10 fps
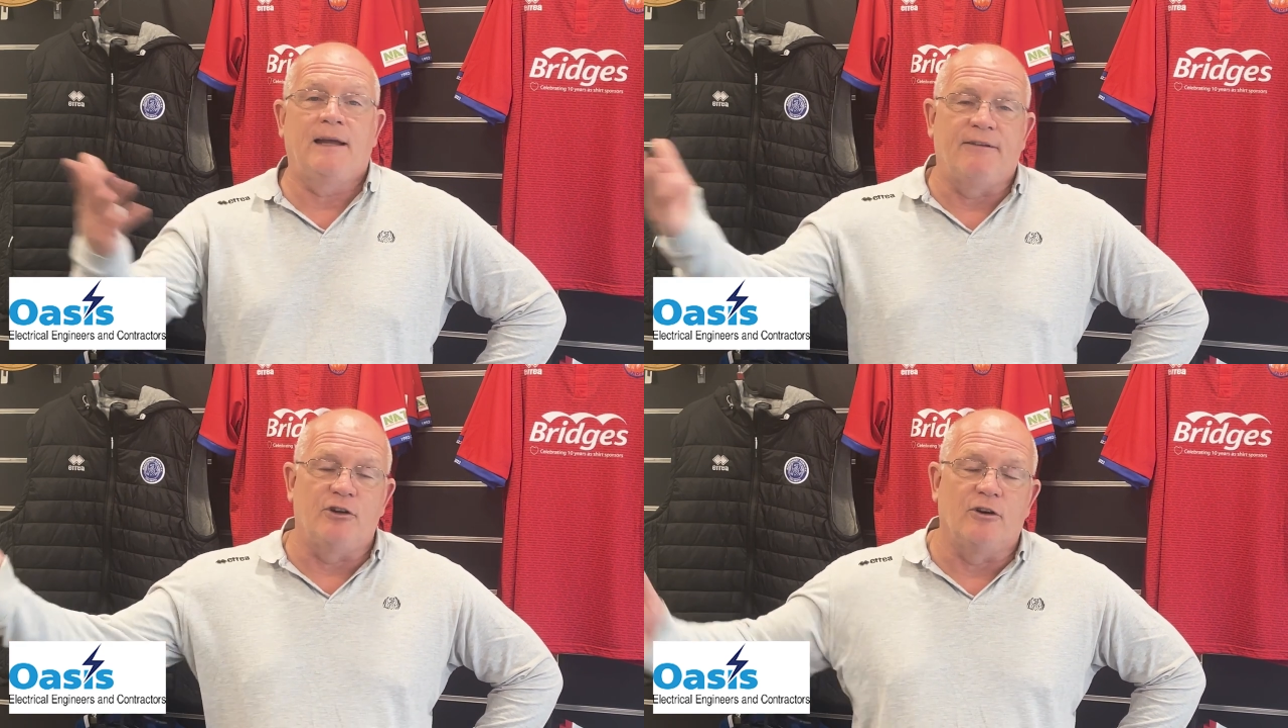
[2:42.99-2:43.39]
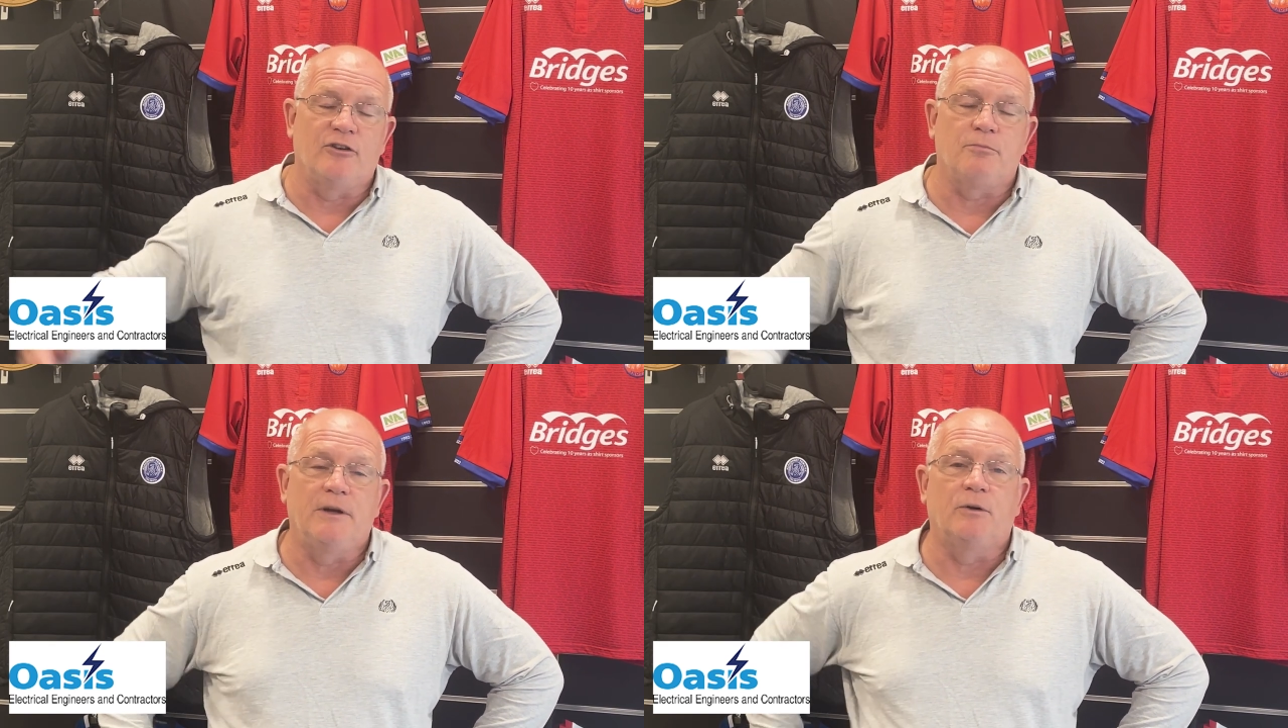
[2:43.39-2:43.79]
have a
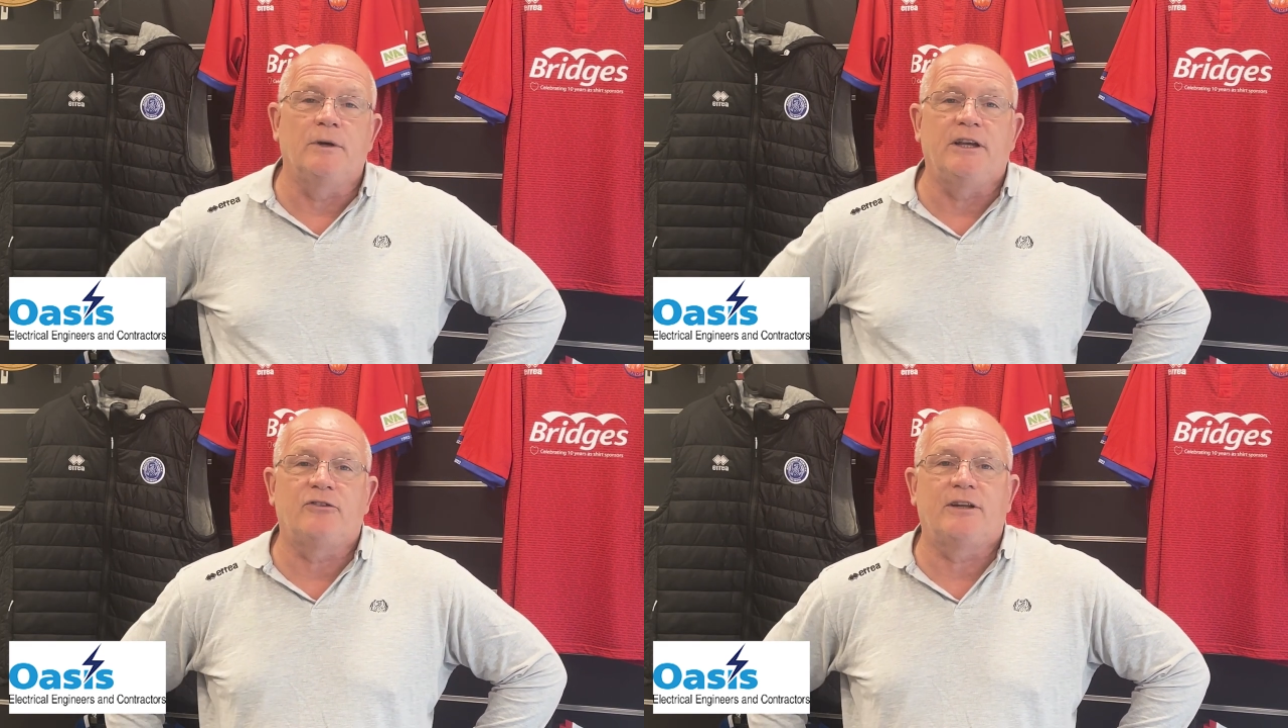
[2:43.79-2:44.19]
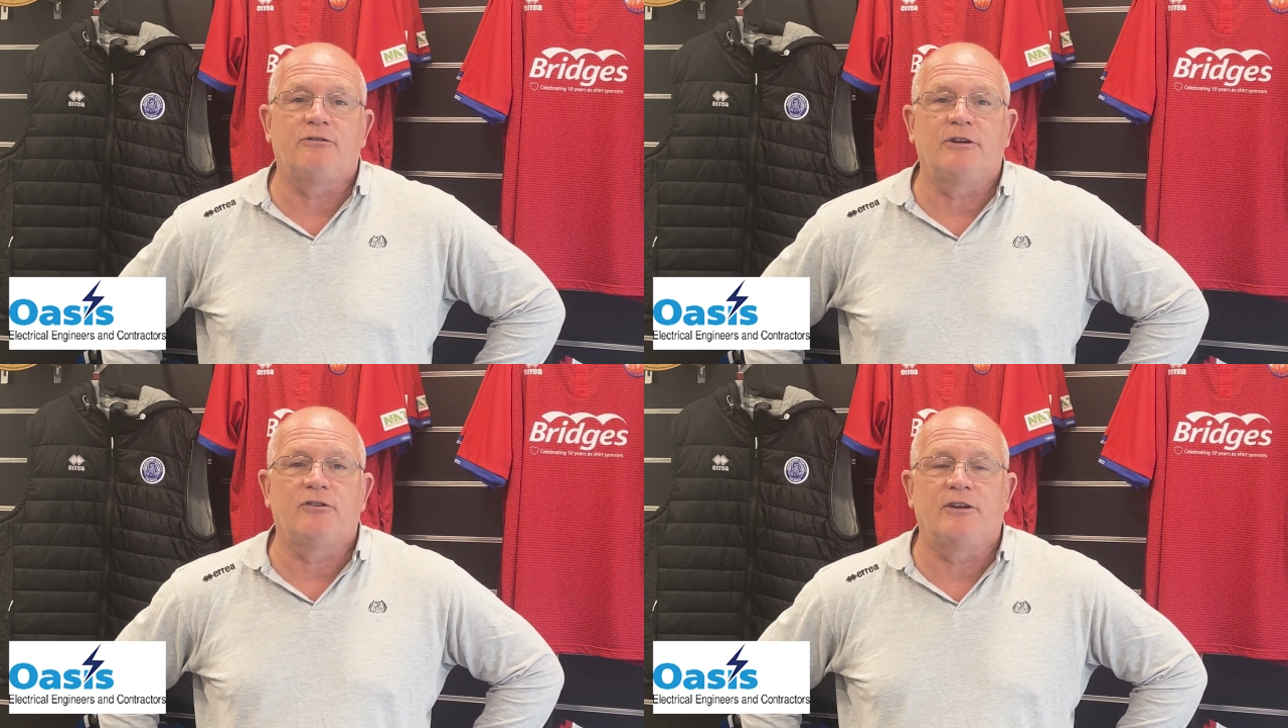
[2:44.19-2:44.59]
nice meal,
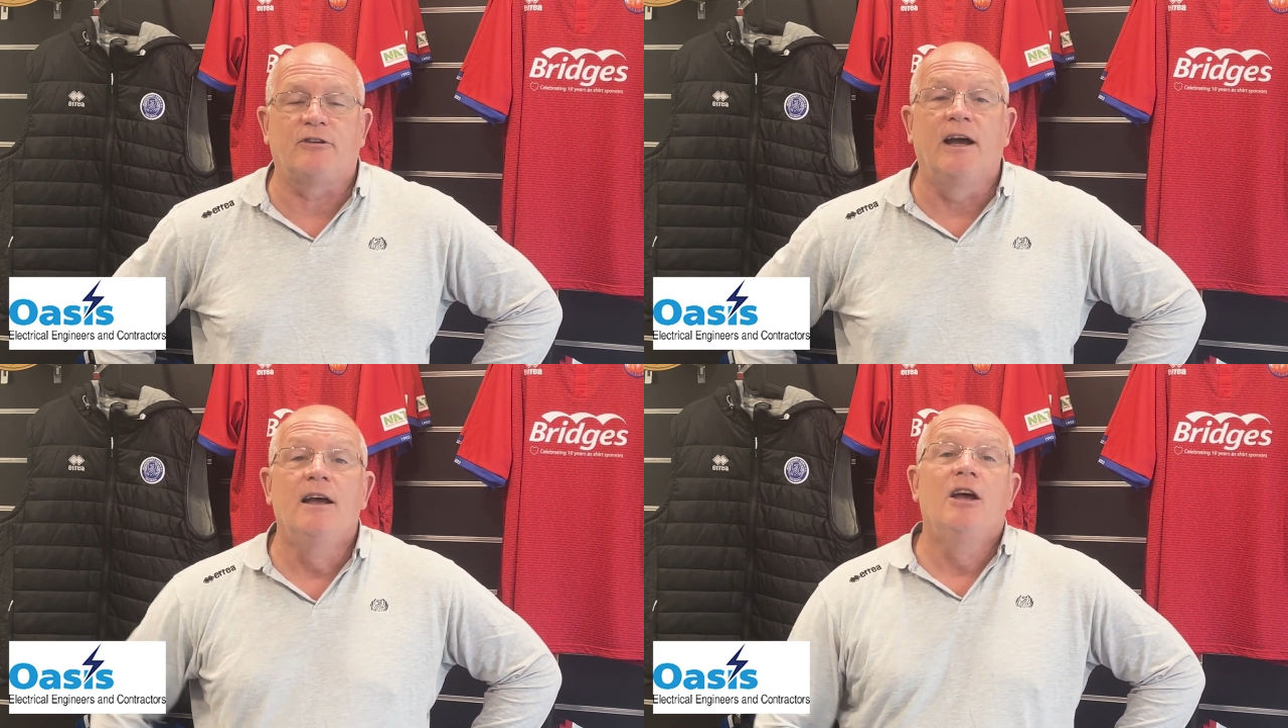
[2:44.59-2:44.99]
etc., etc.